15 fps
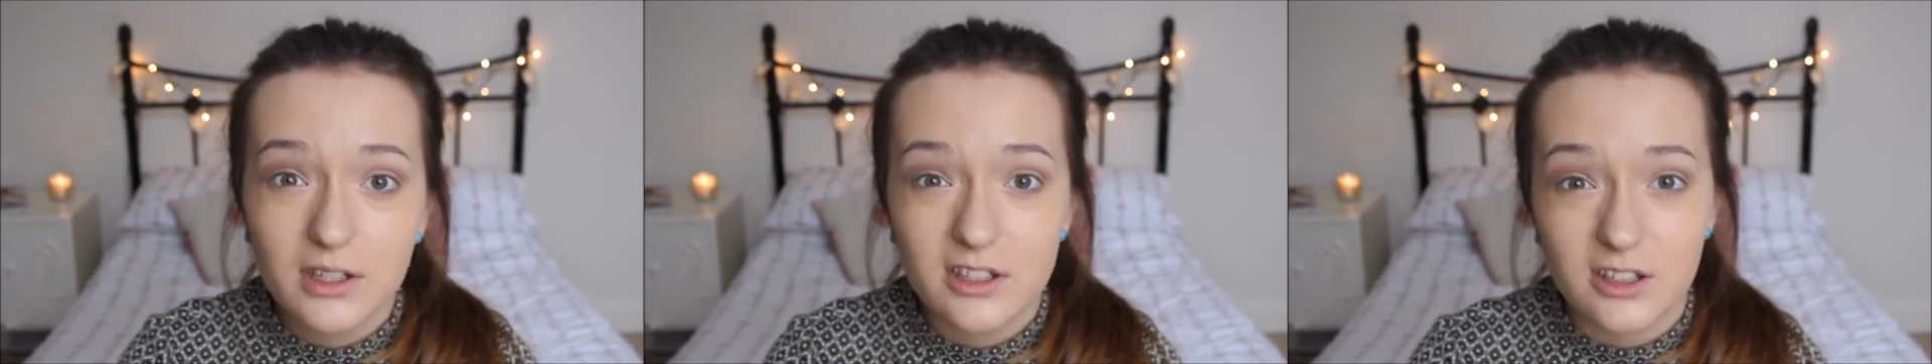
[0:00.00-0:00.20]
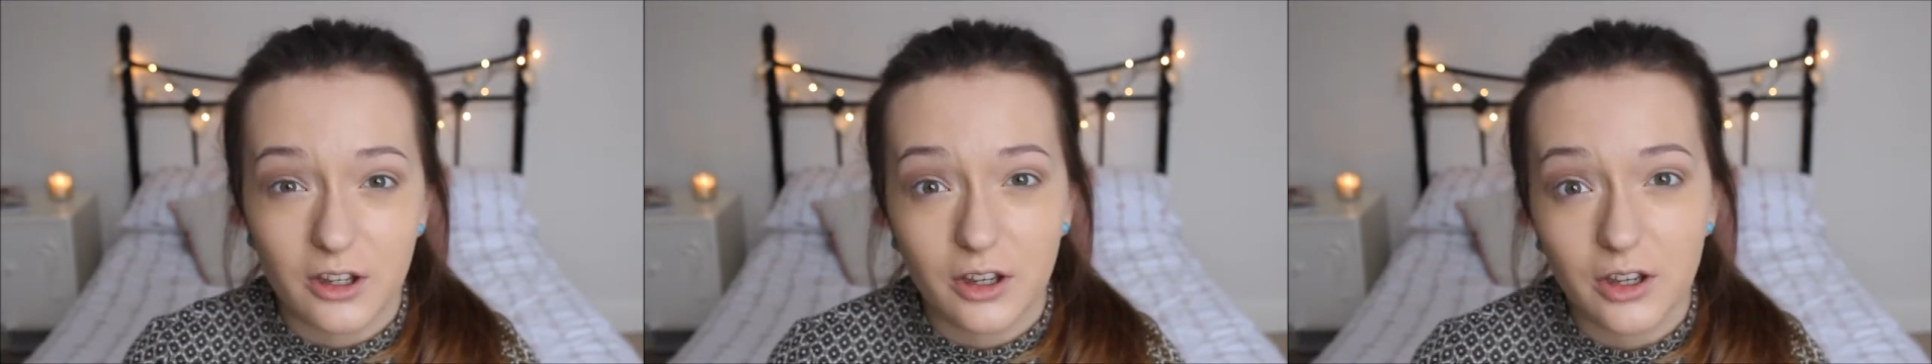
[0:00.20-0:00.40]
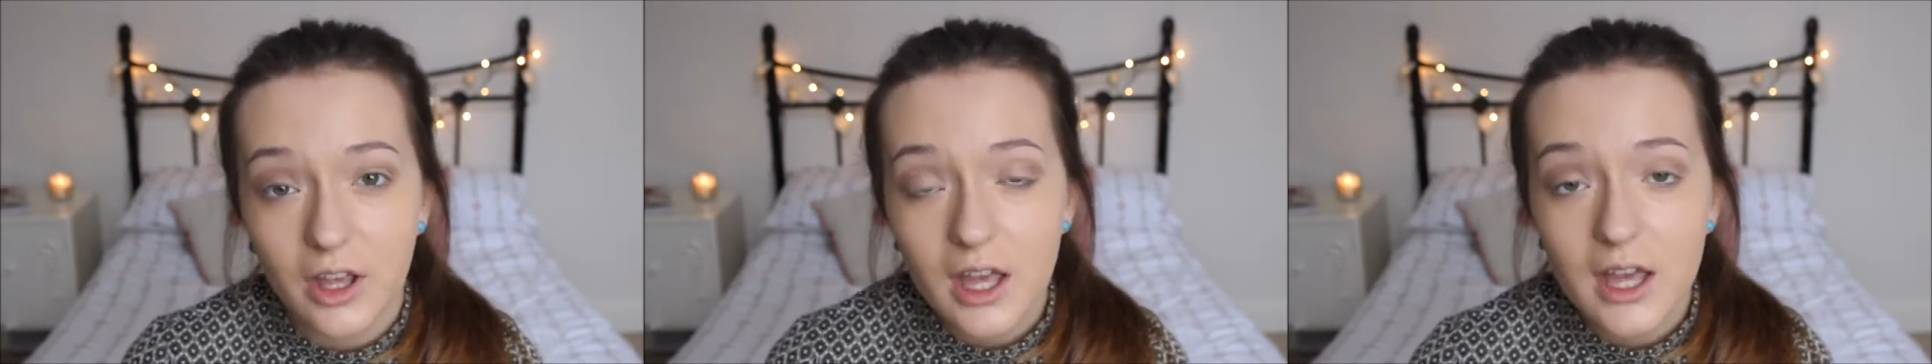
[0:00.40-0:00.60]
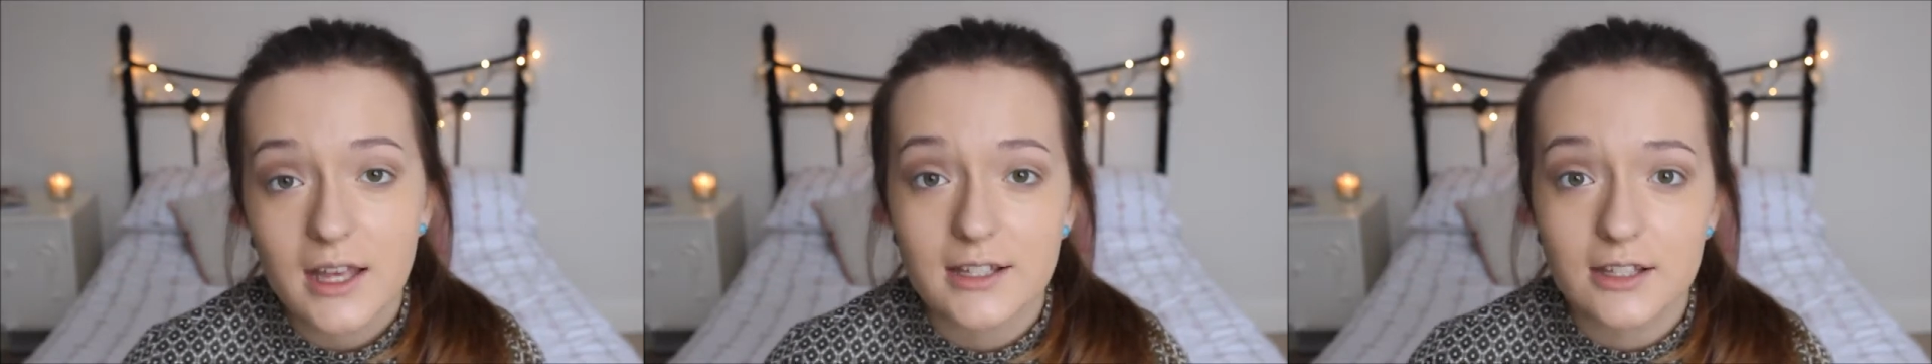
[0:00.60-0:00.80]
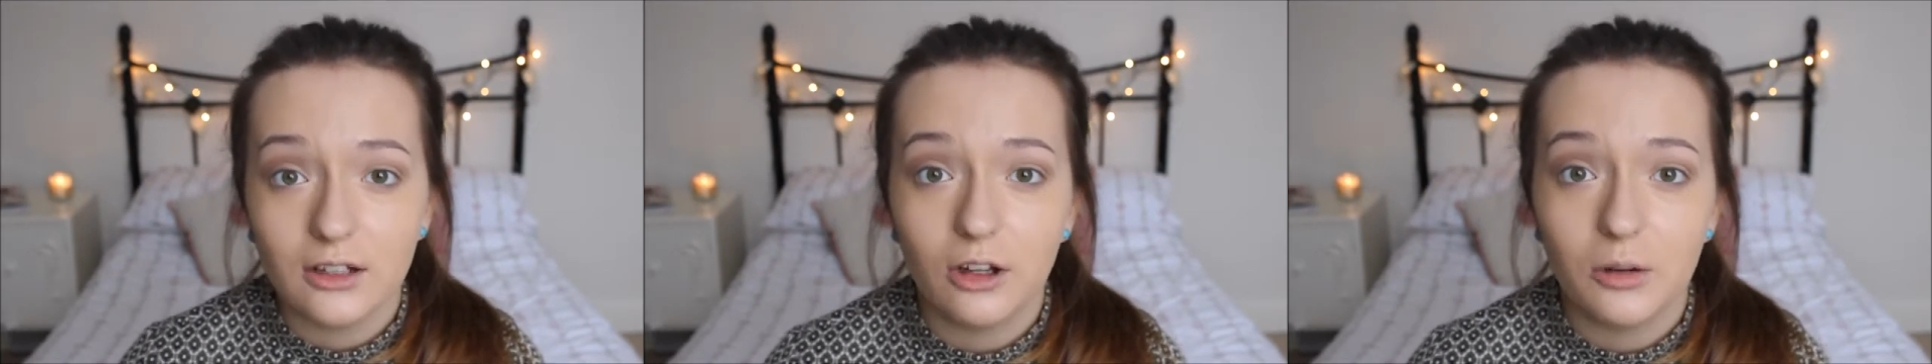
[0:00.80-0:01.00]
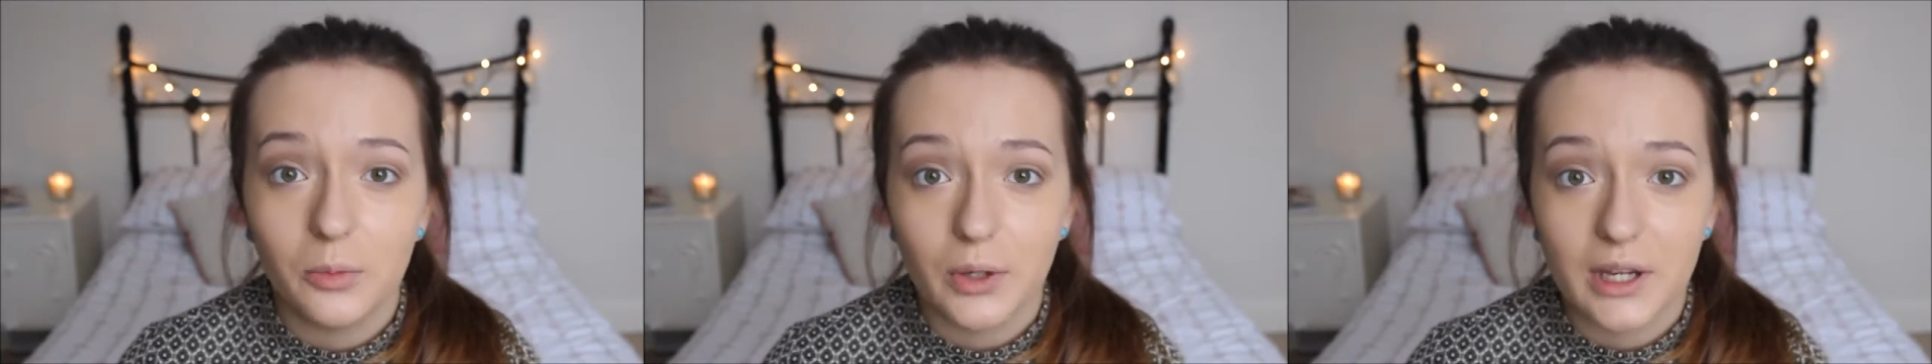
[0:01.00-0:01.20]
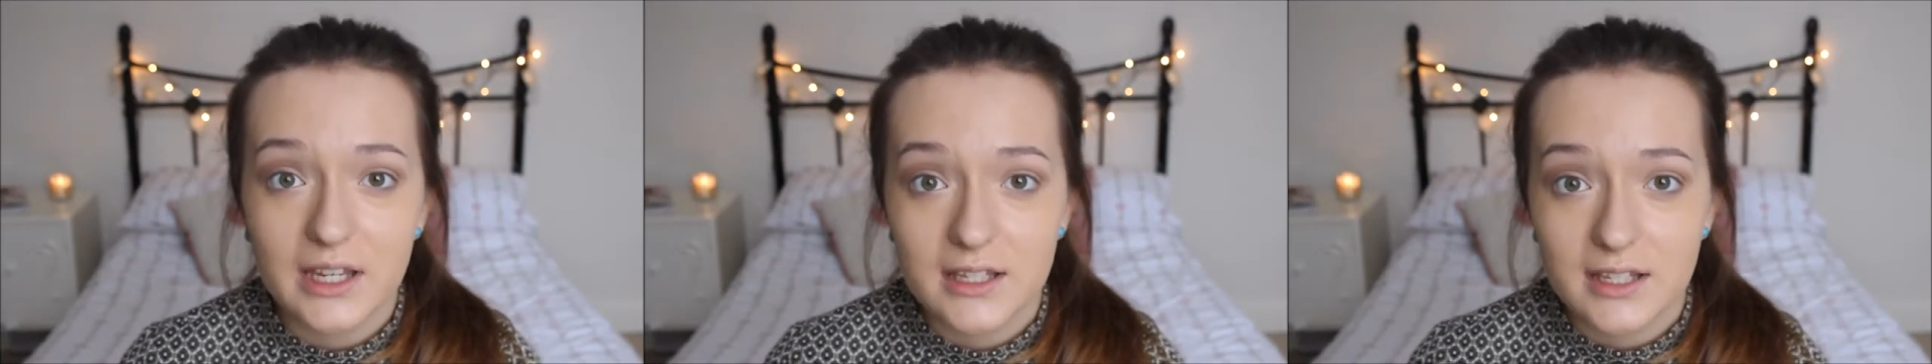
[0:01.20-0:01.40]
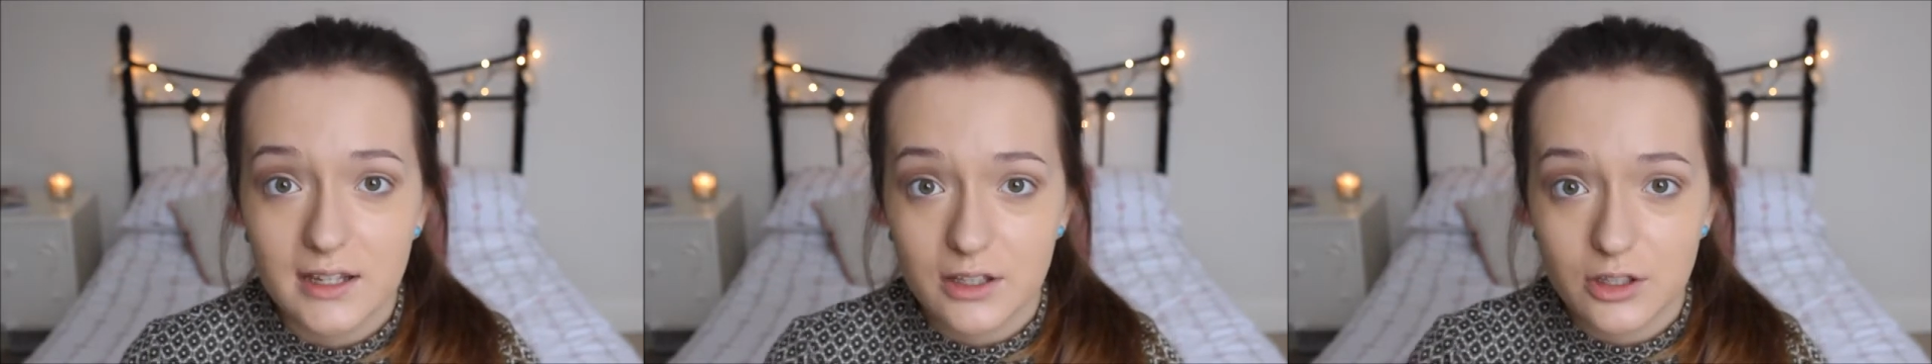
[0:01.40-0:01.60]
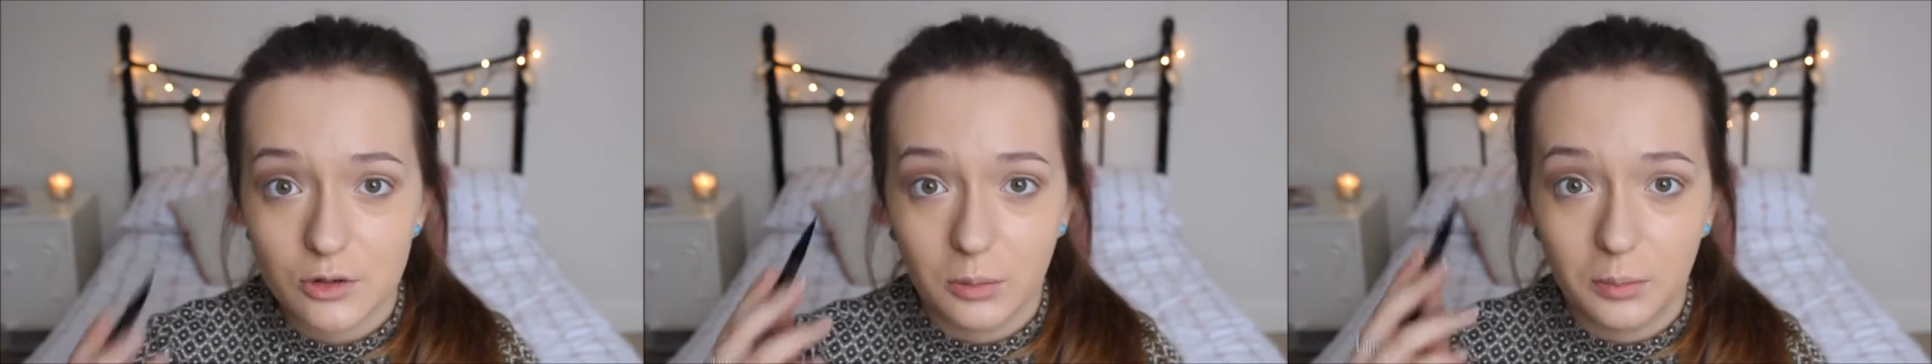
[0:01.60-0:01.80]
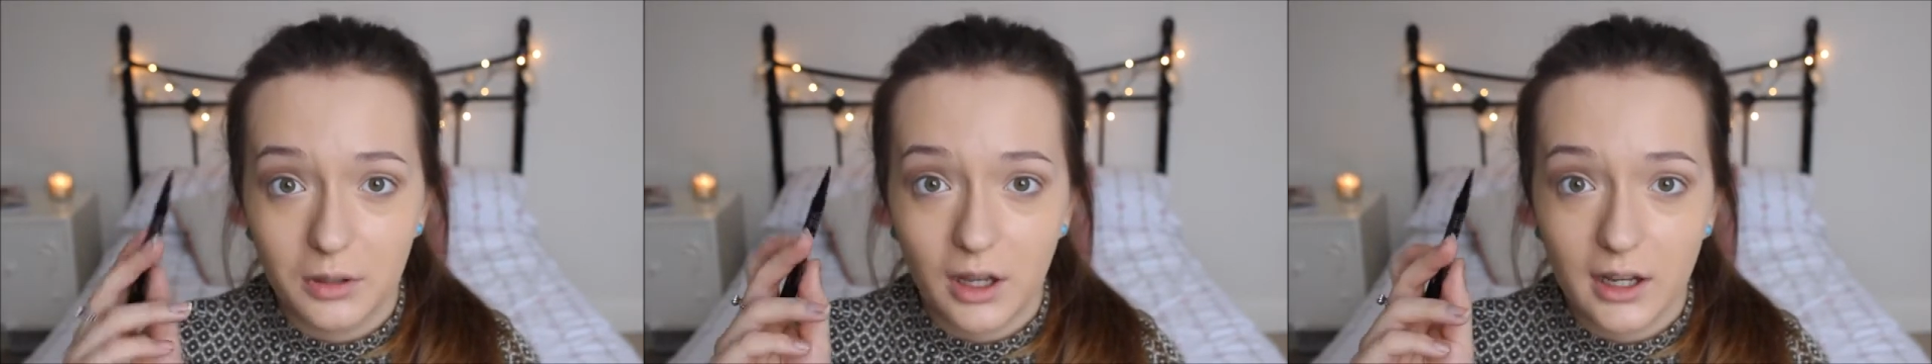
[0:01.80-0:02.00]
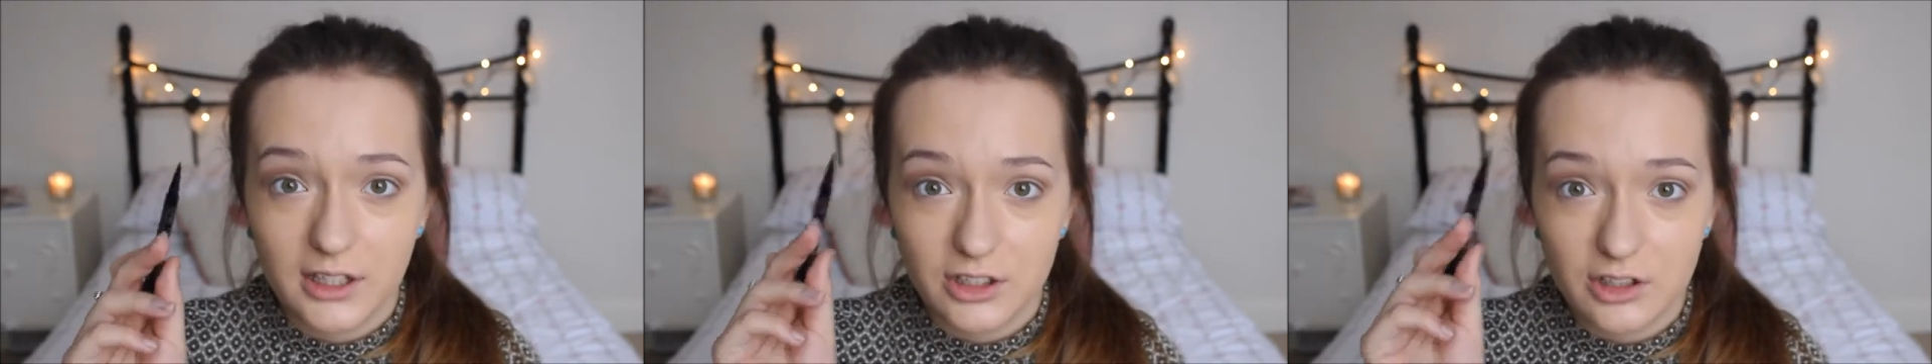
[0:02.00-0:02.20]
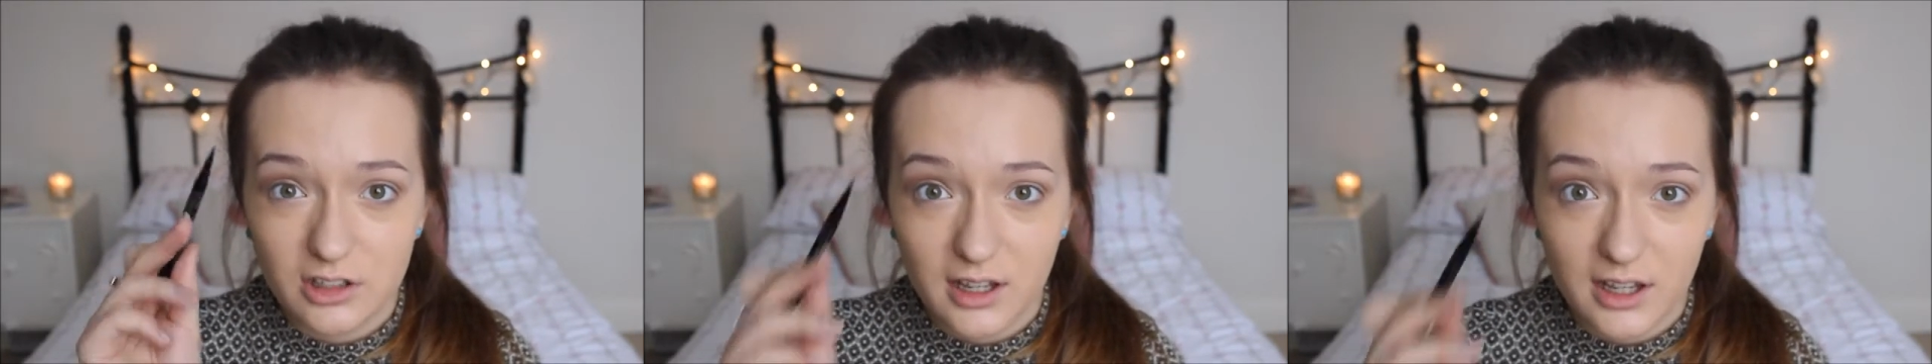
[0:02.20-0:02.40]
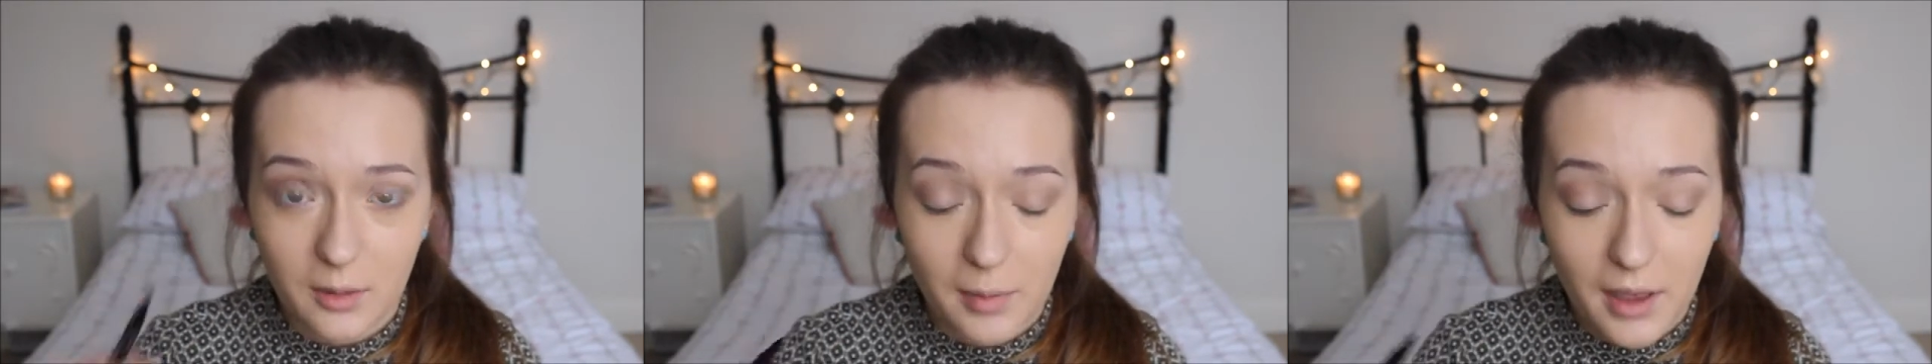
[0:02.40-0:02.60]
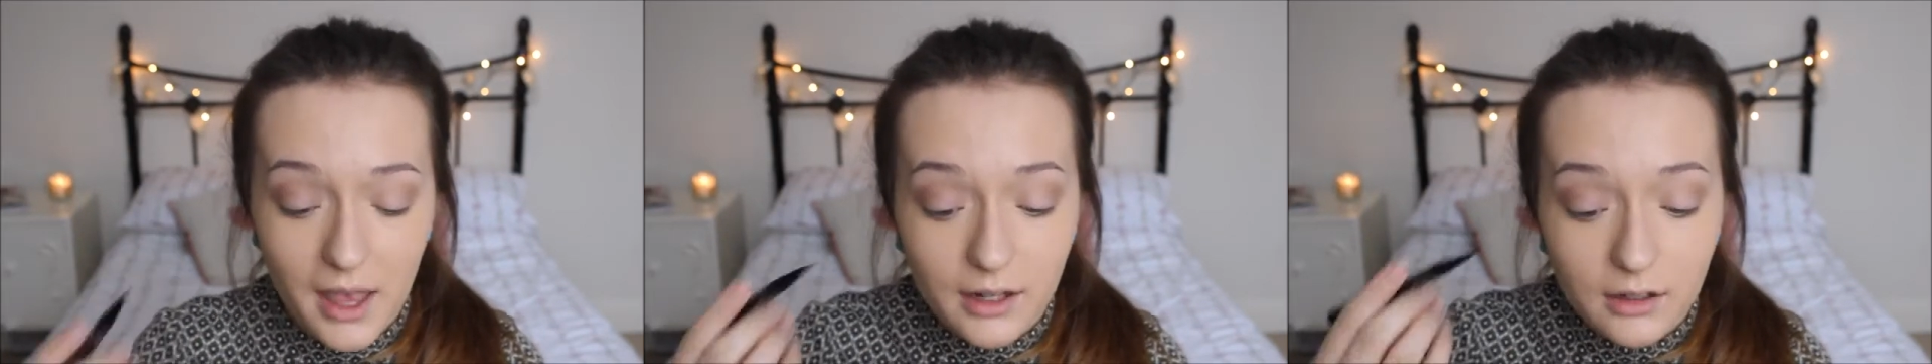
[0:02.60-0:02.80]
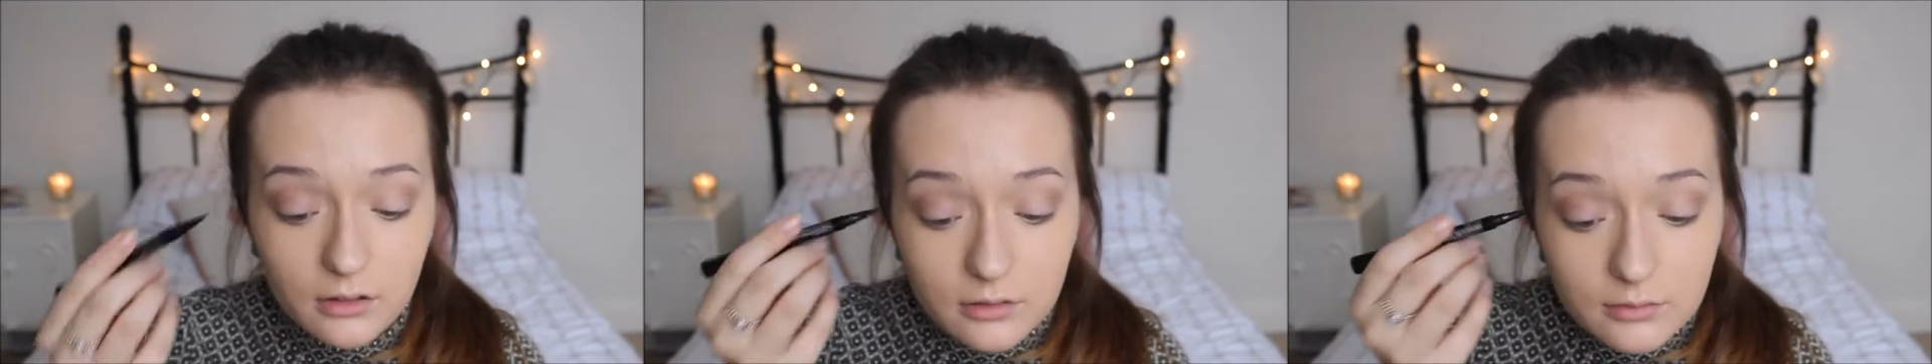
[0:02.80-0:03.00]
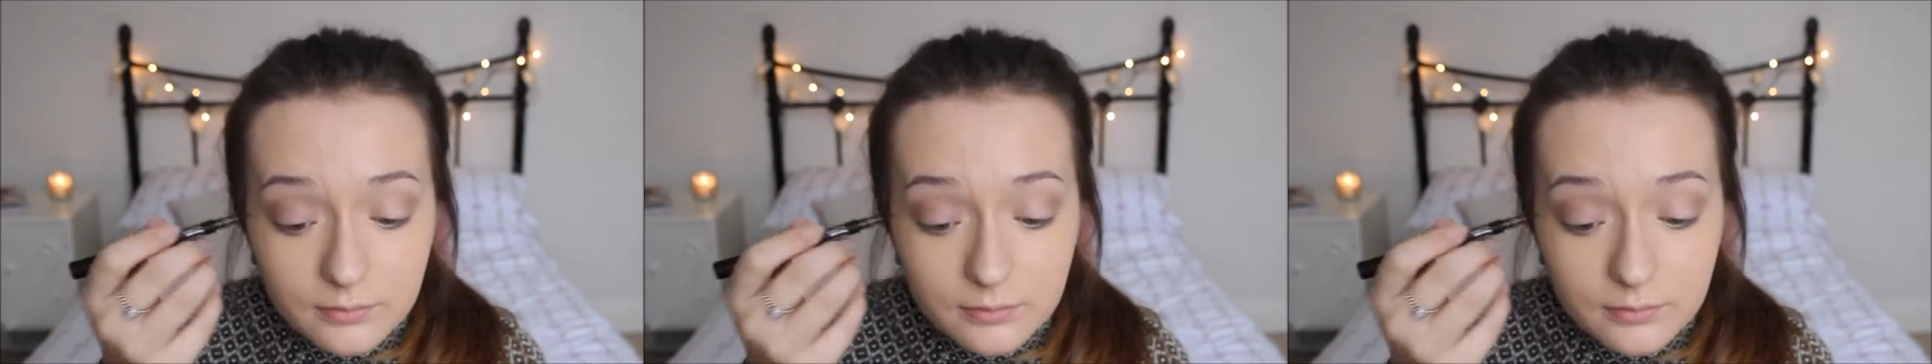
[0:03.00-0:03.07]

so it's a lot more easier to apply just like a pen.